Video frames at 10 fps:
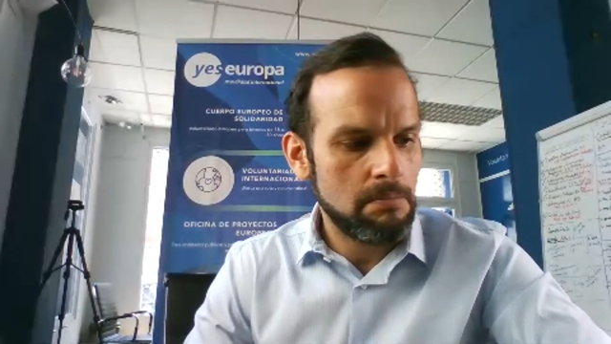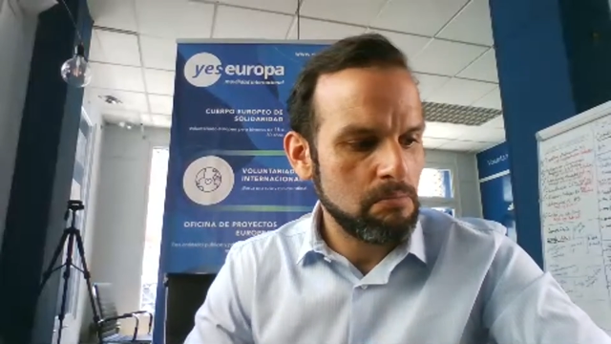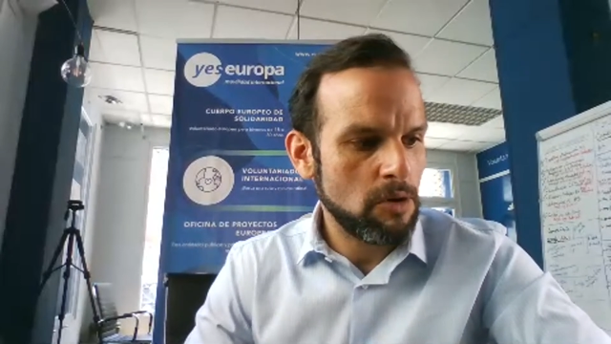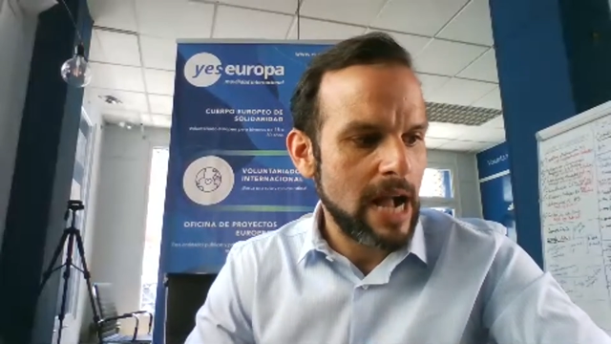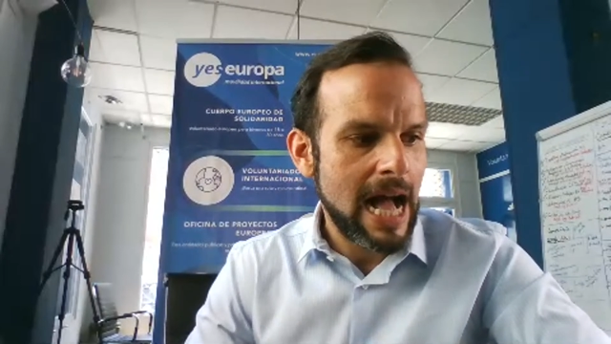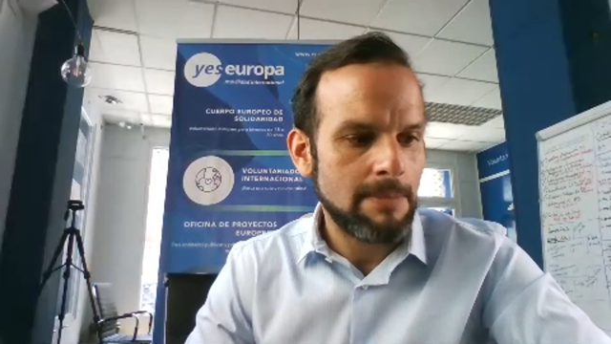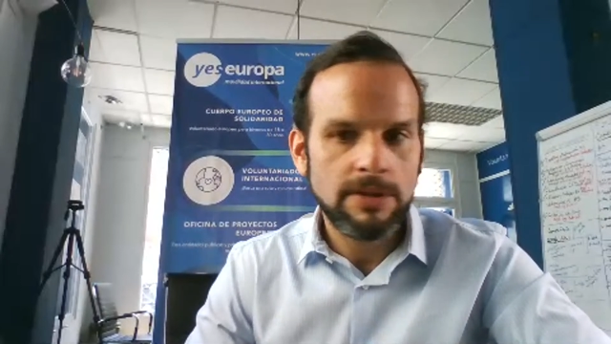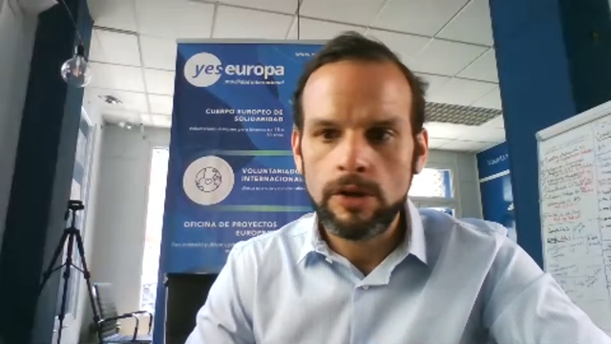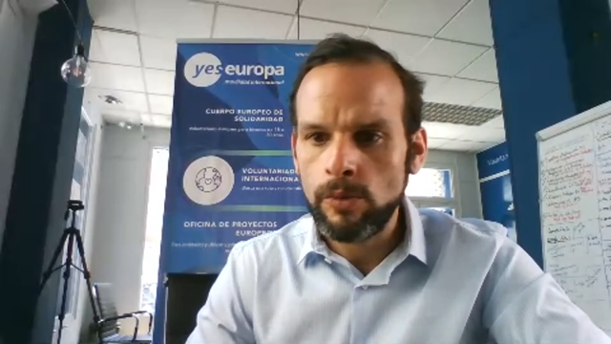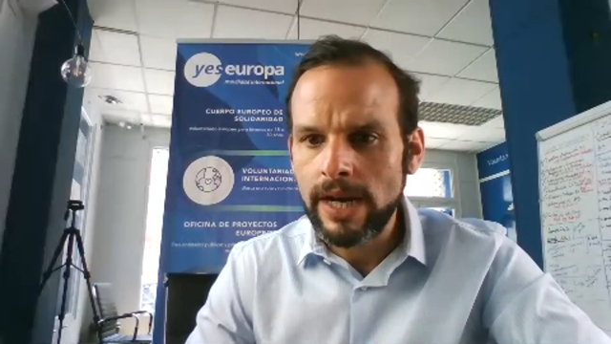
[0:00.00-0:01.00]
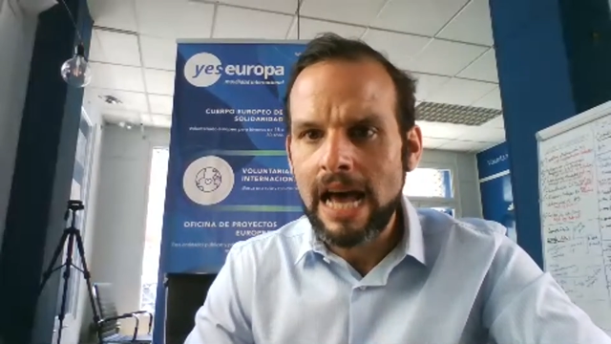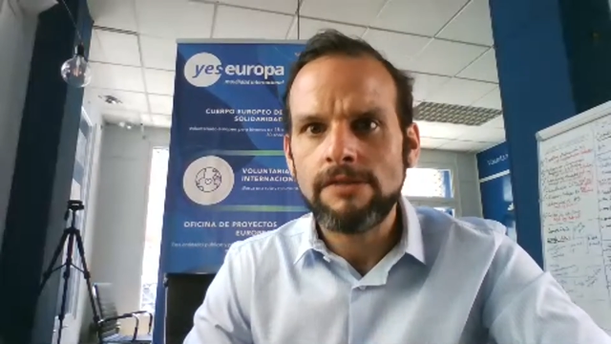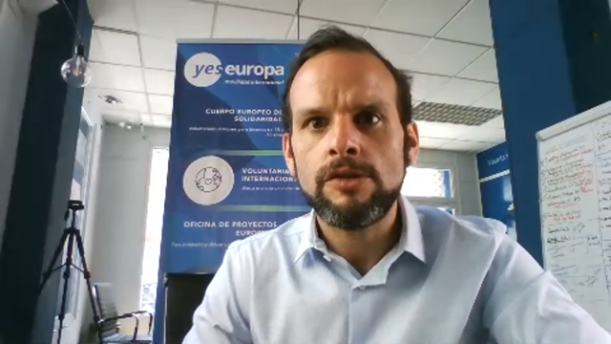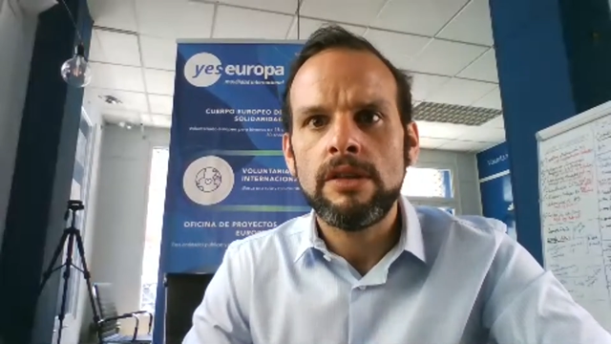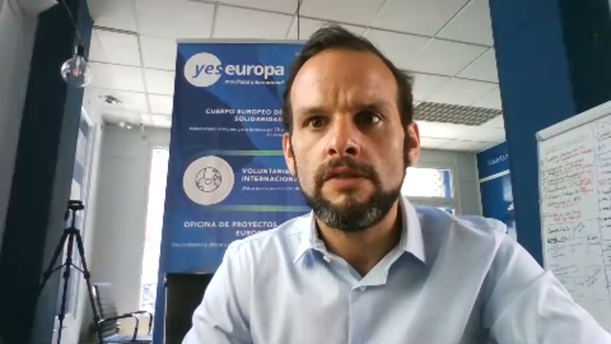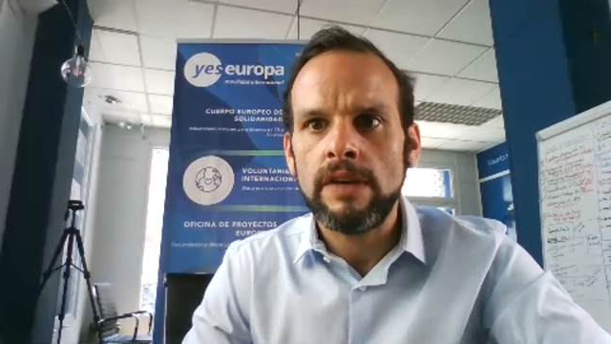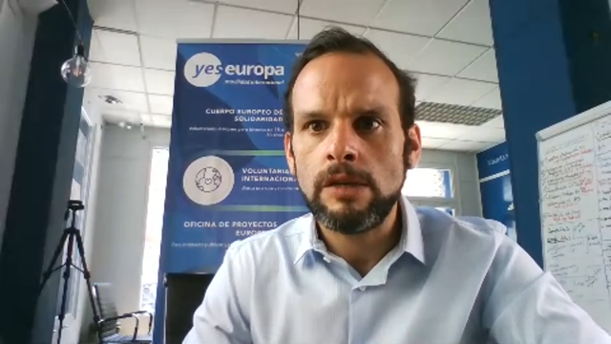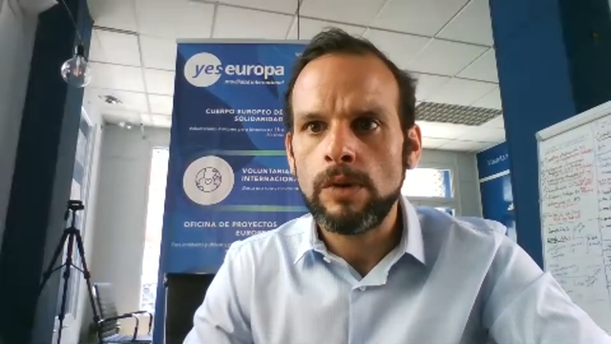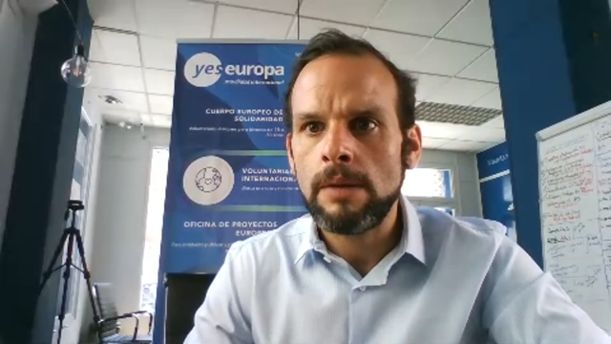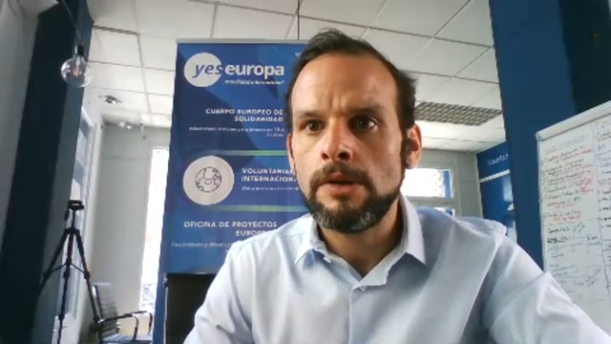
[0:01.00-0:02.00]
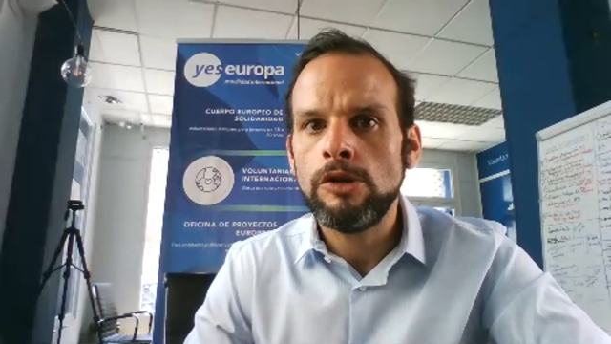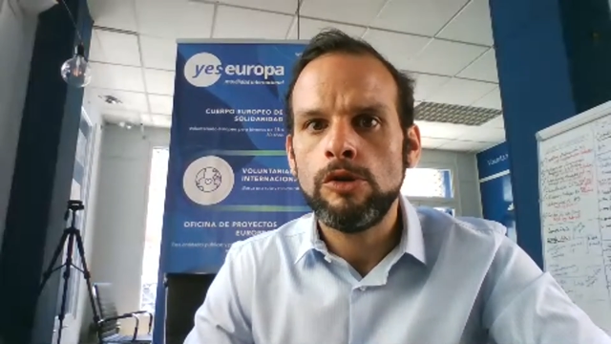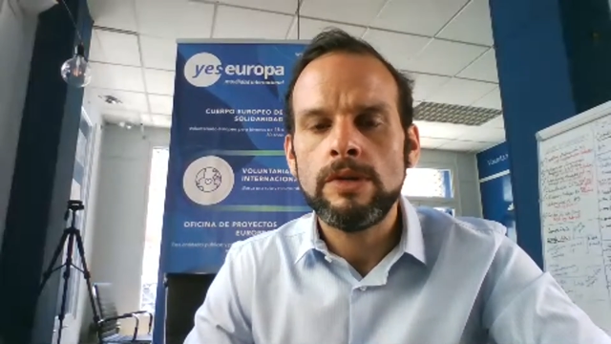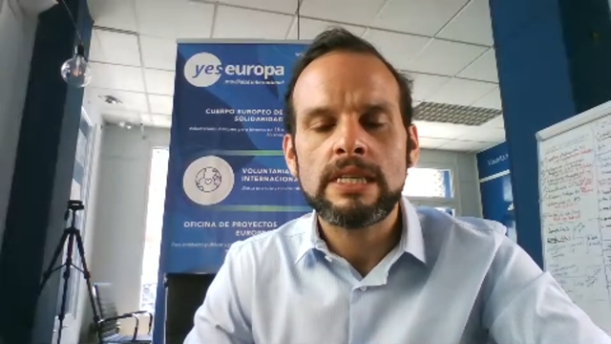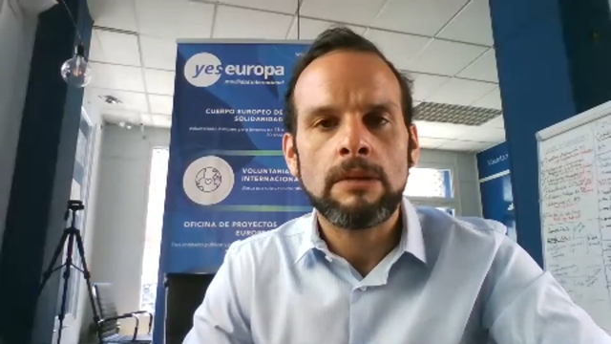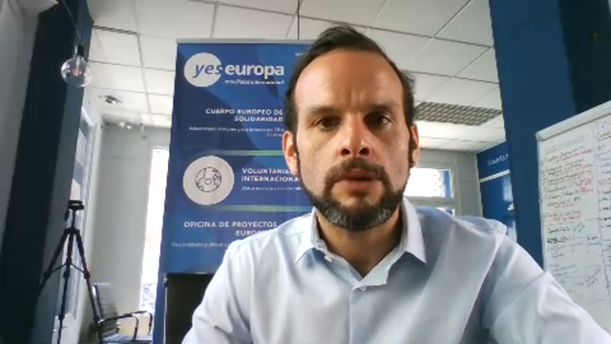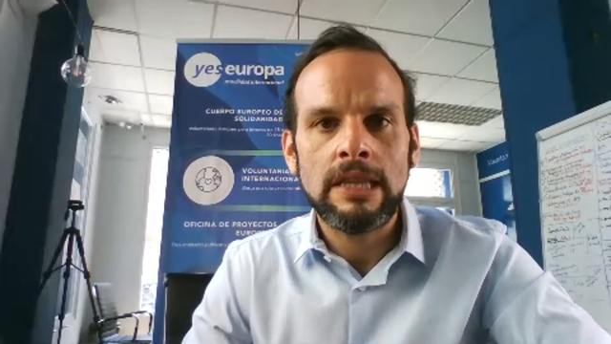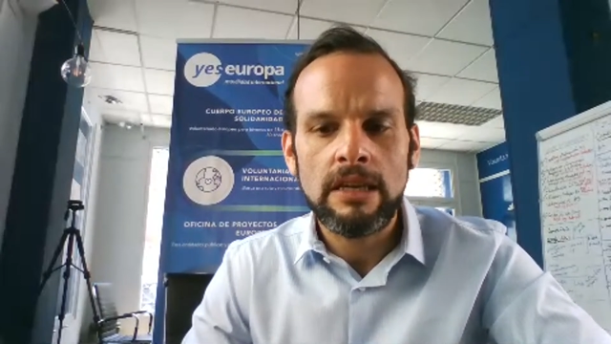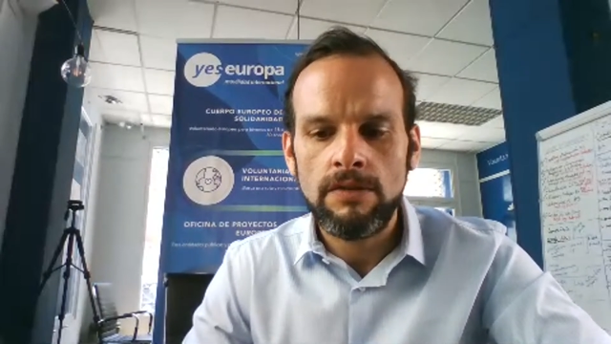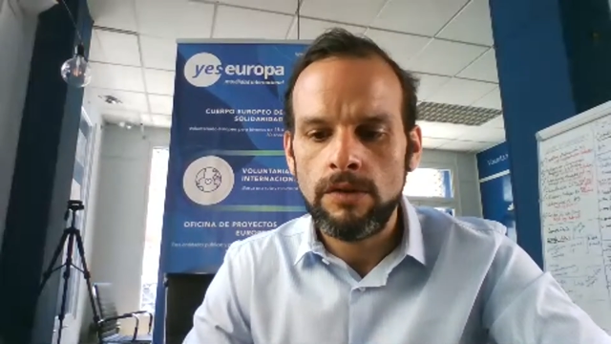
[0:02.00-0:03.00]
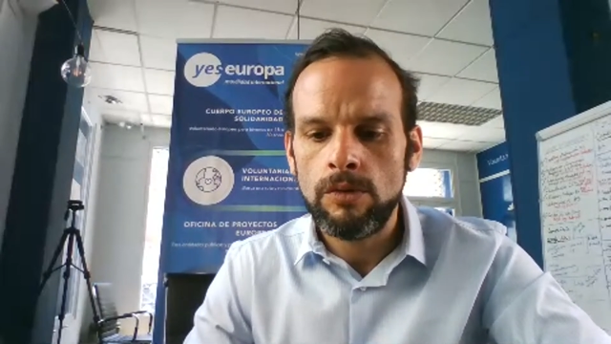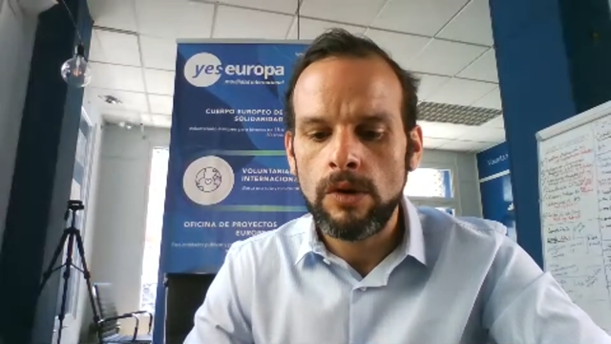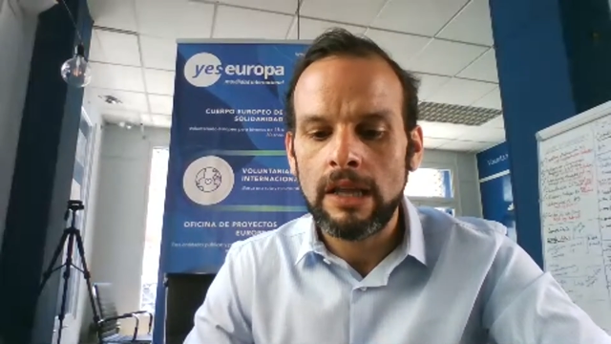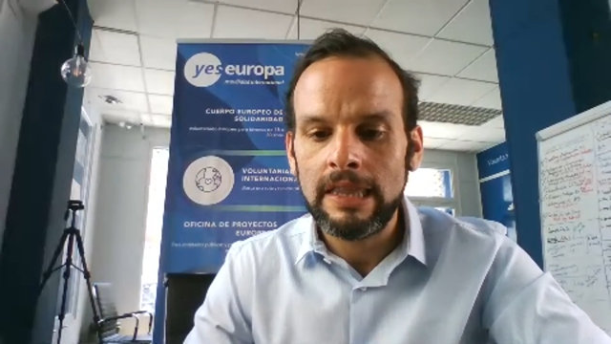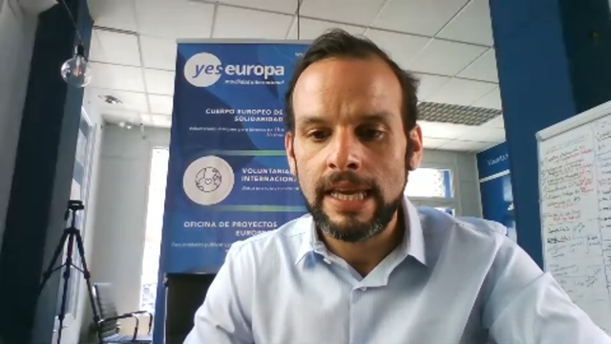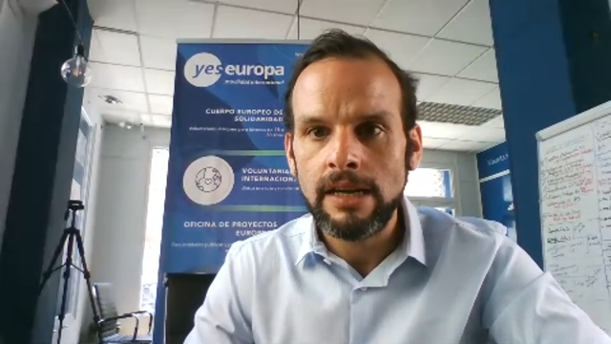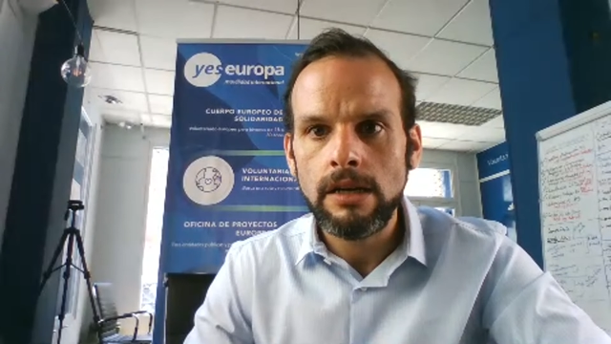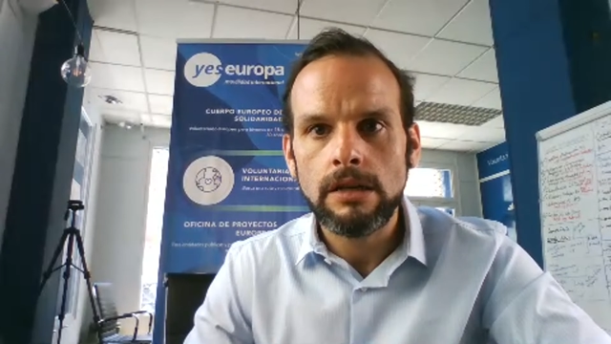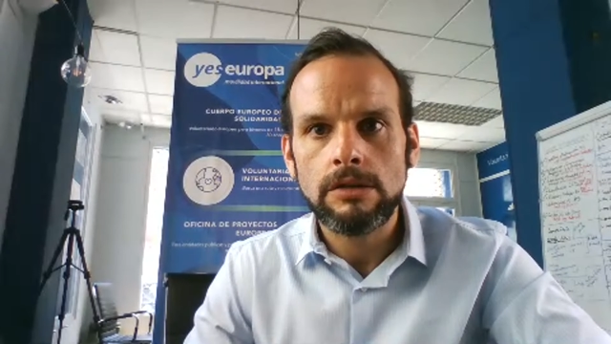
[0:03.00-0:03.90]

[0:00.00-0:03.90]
perhaps, after the event, what I'm going to do is I'm going to leave you a link